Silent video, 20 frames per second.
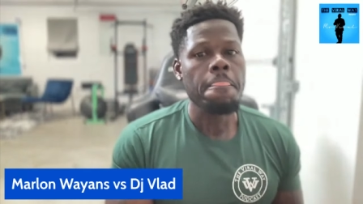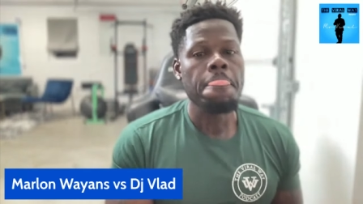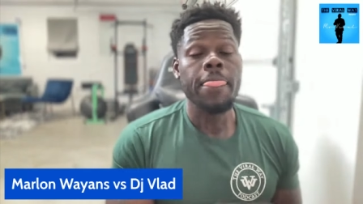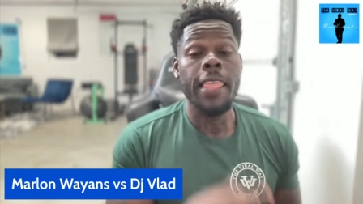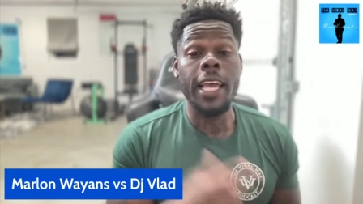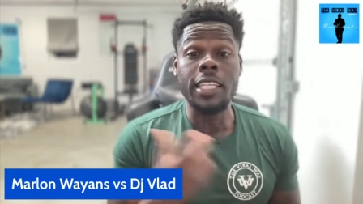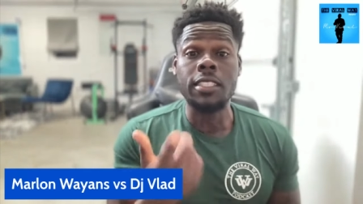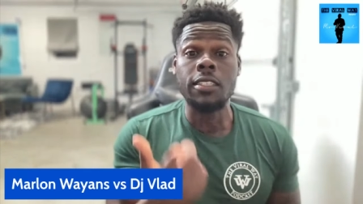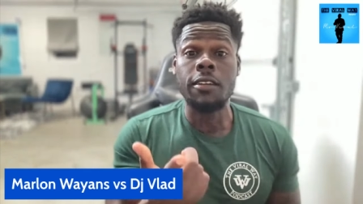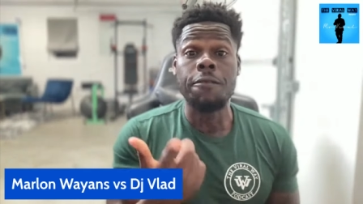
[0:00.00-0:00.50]

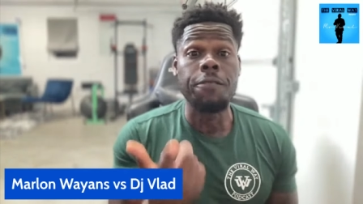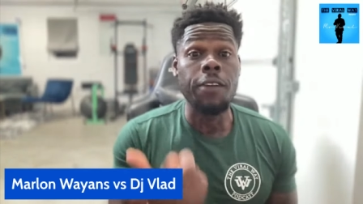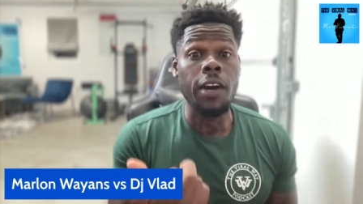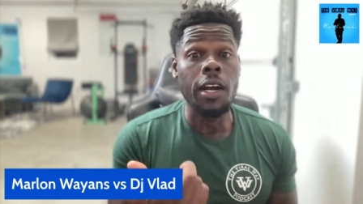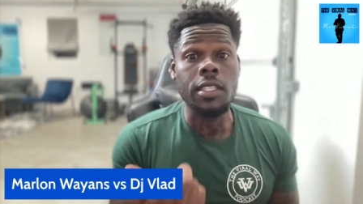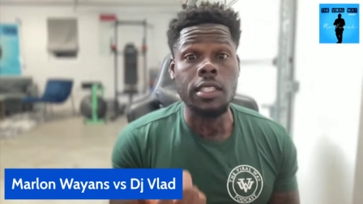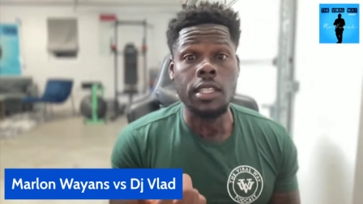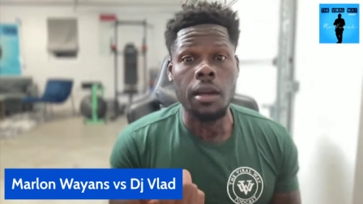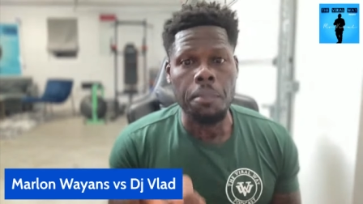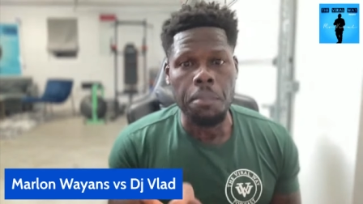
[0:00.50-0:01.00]
That's the
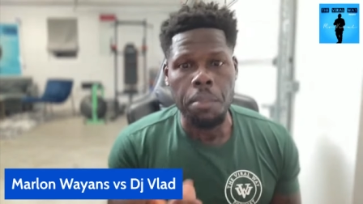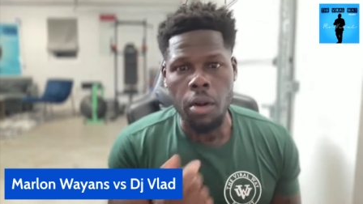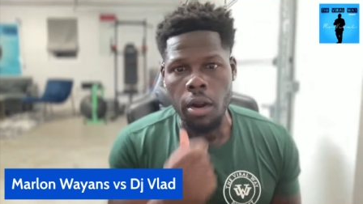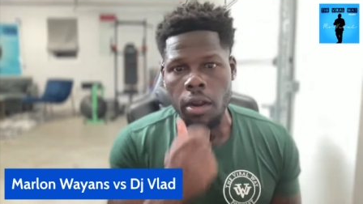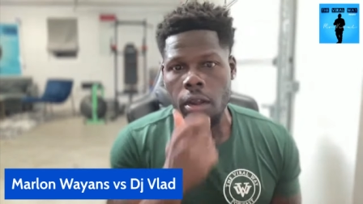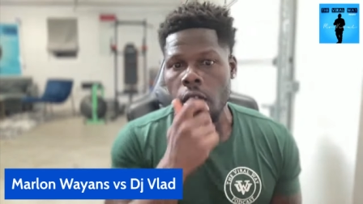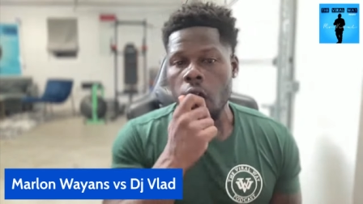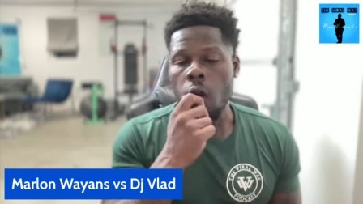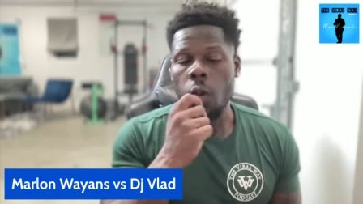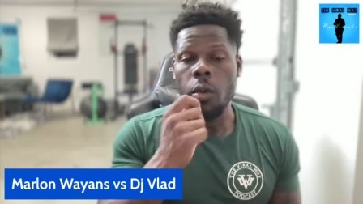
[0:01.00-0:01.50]
fucked up
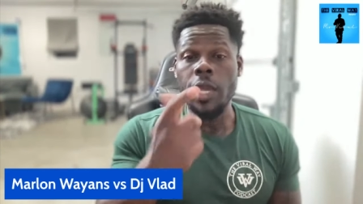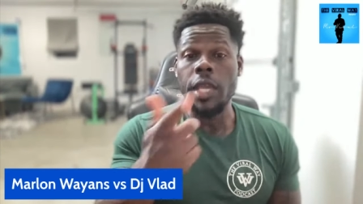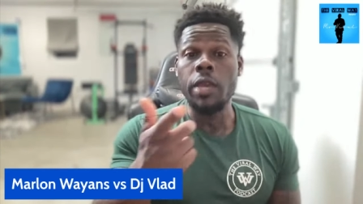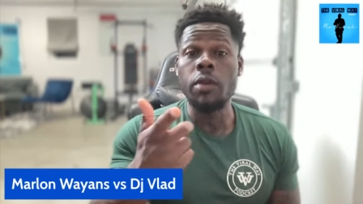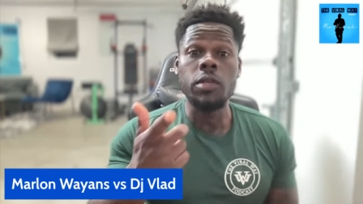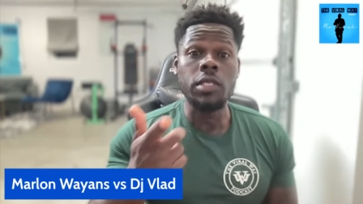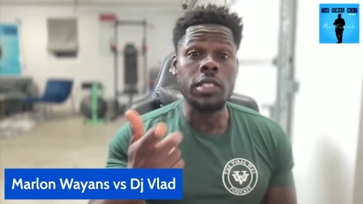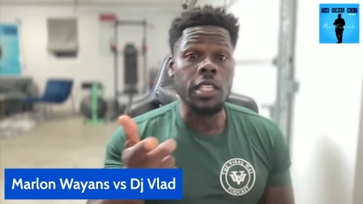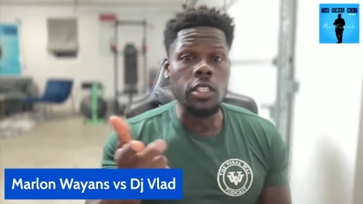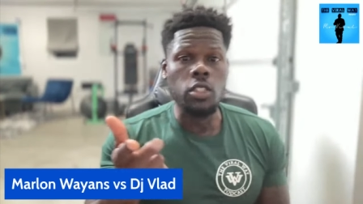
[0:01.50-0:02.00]
part. When he
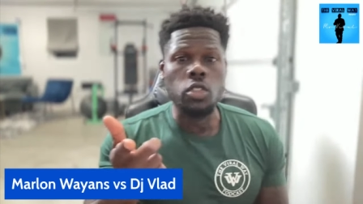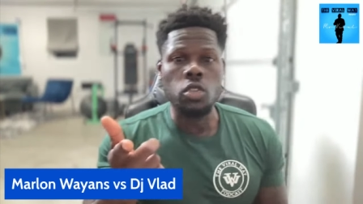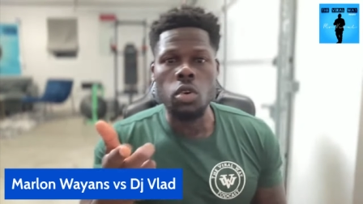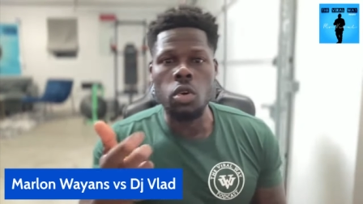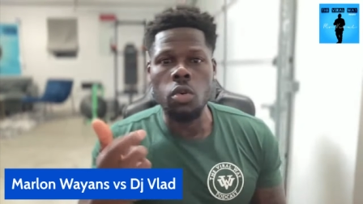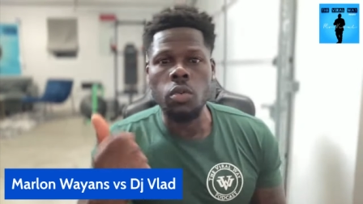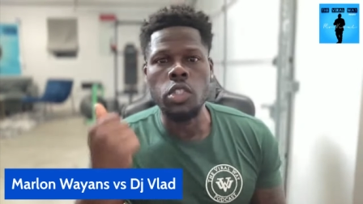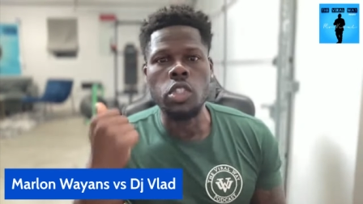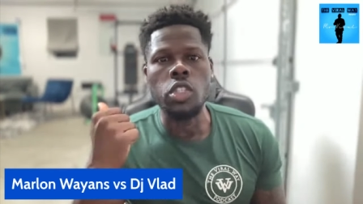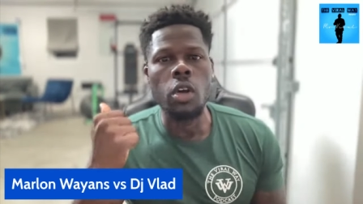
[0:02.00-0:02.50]
was into
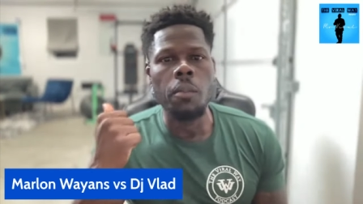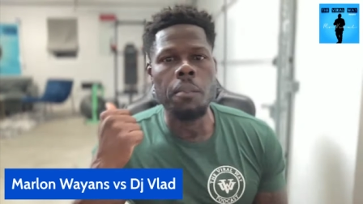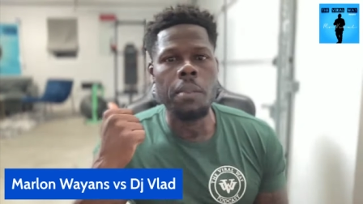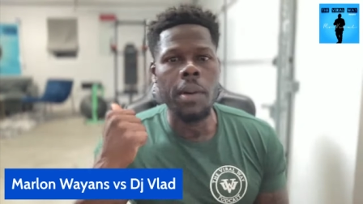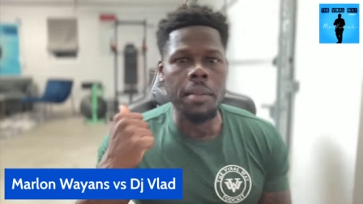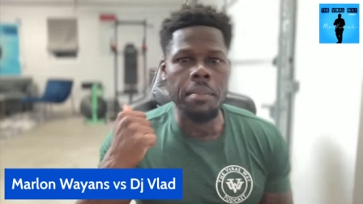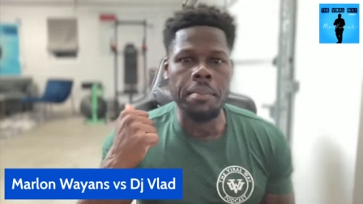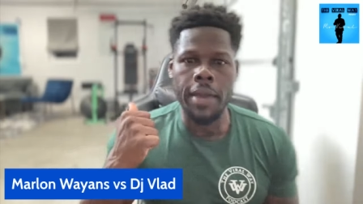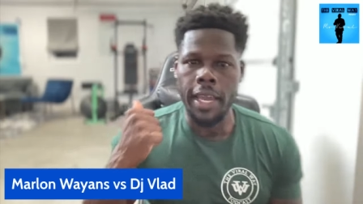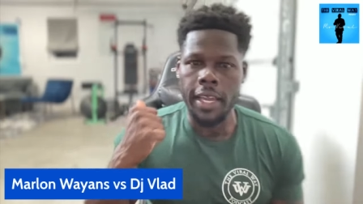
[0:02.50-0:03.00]
it with Joe
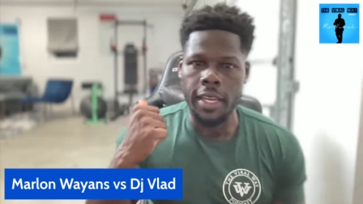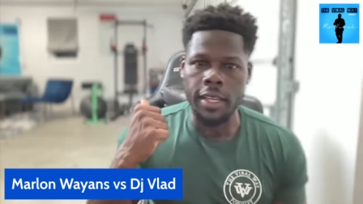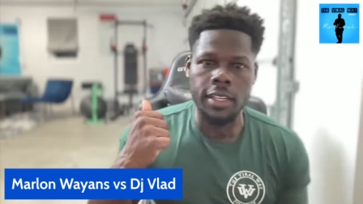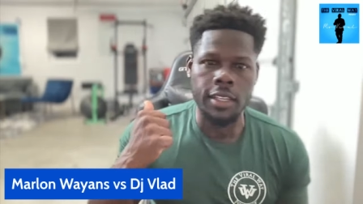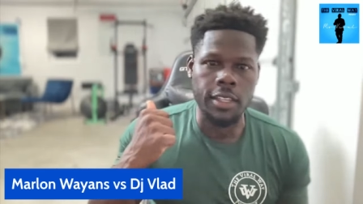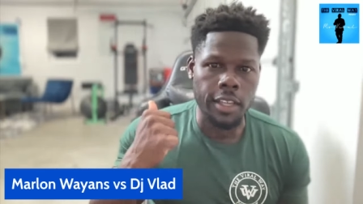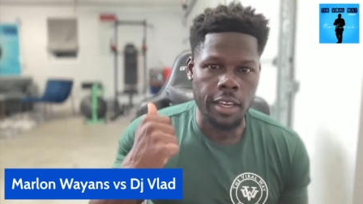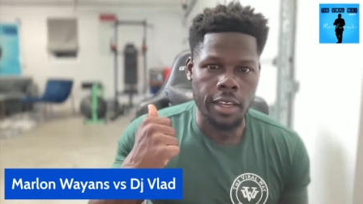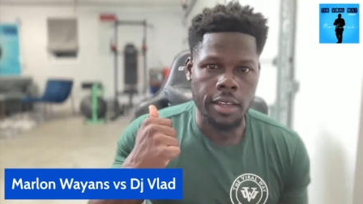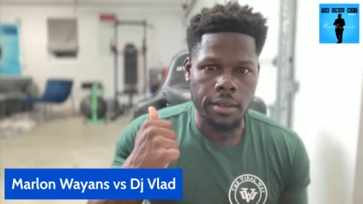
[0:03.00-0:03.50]
Budden back in the
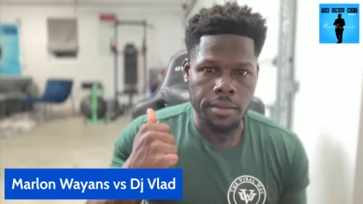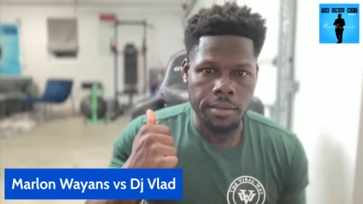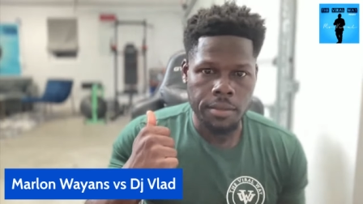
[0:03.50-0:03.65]
day,